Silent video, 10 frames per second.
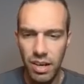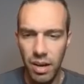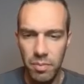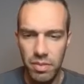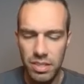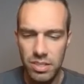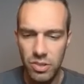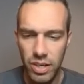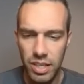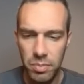I mean, this is in
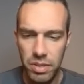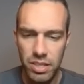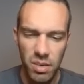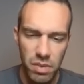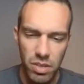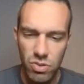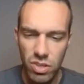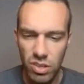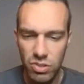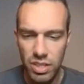Great League, but they sometimes use it in
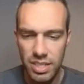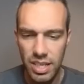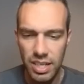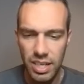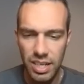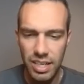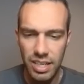Ultra League as like a